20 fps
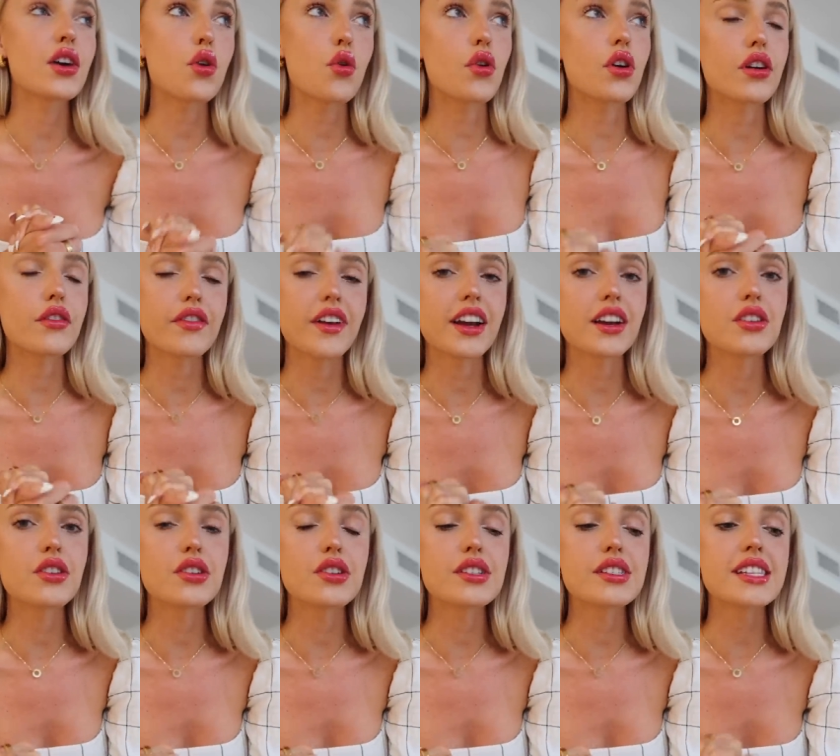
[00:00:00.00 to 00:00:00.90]

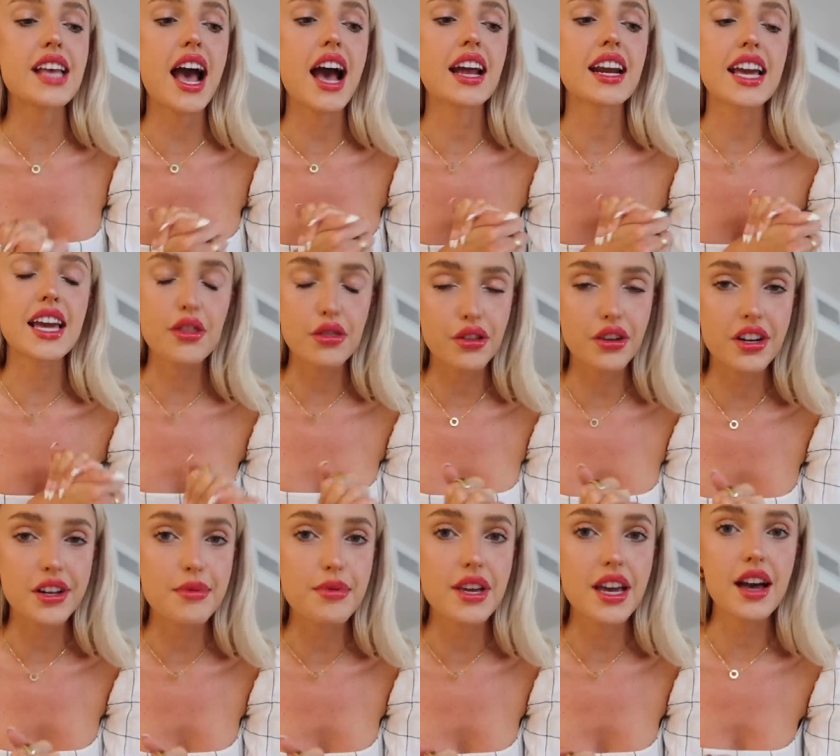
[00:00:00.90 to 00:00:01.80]
quarterfinals at
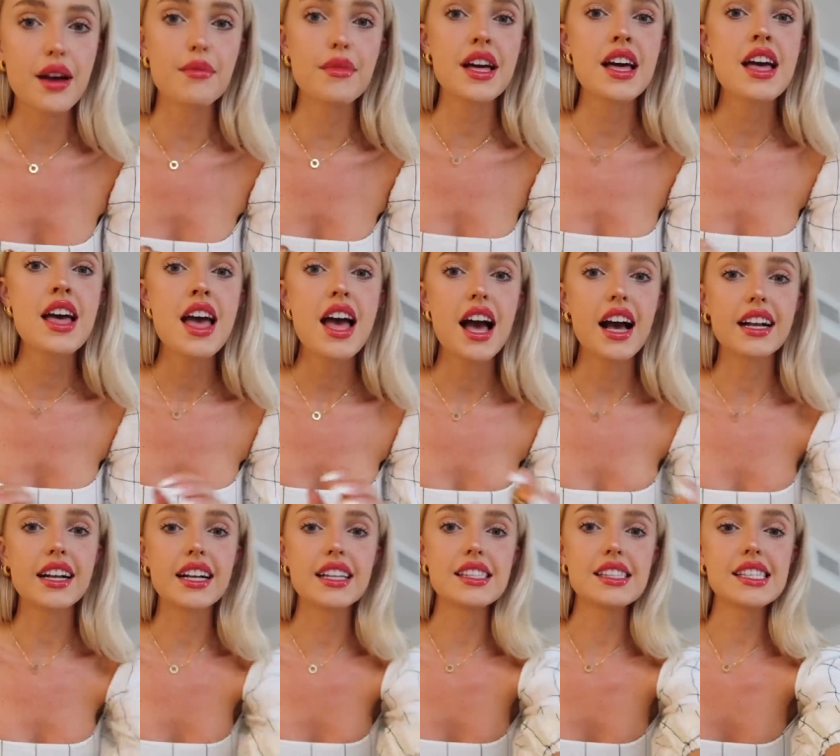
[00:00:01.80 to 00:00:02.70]
8:30 p.m.
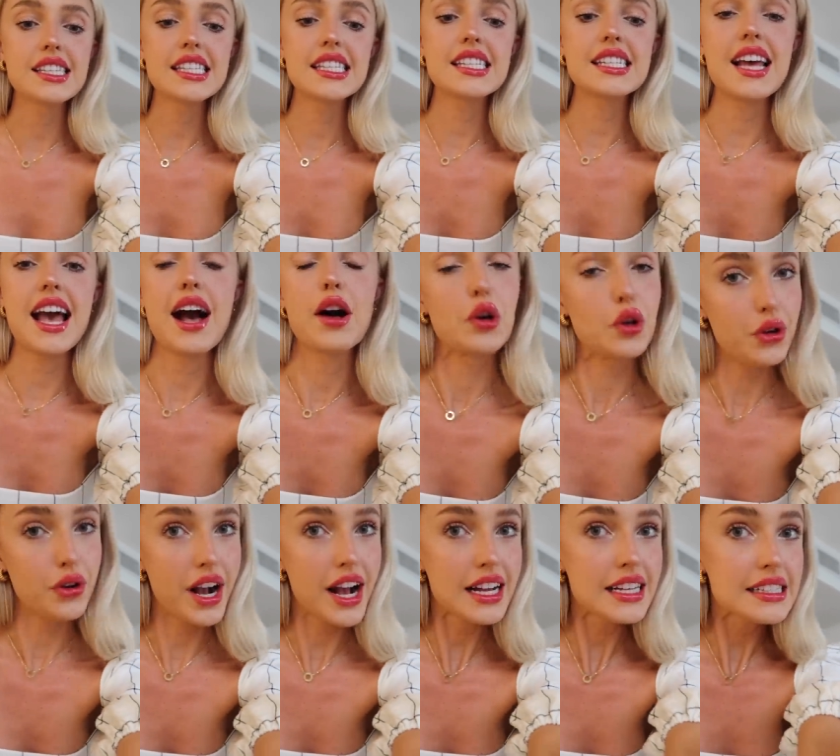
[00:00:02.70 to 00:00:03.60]
against
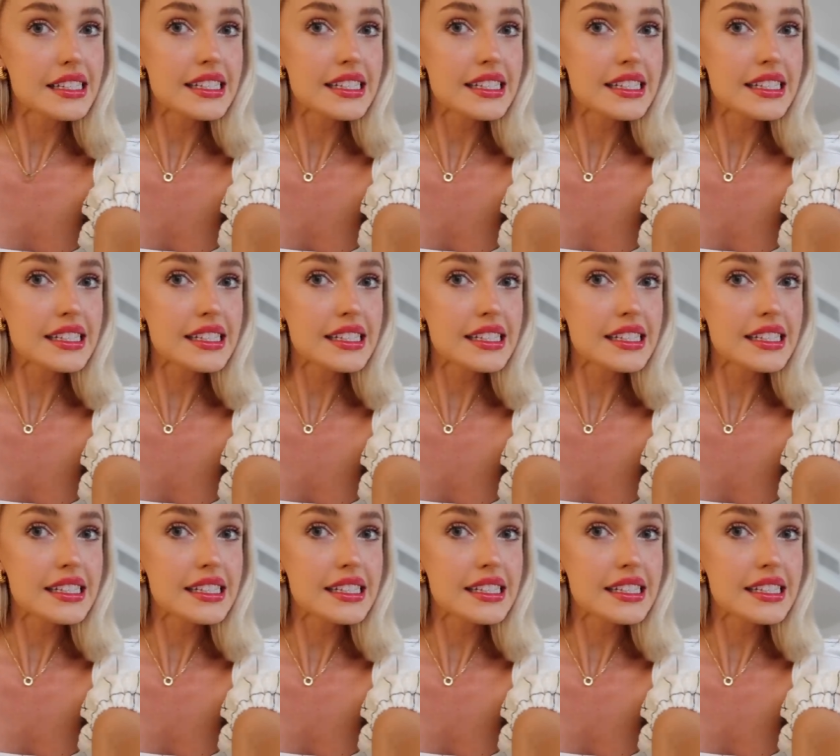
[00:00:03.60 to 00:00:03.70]
Alcaraz.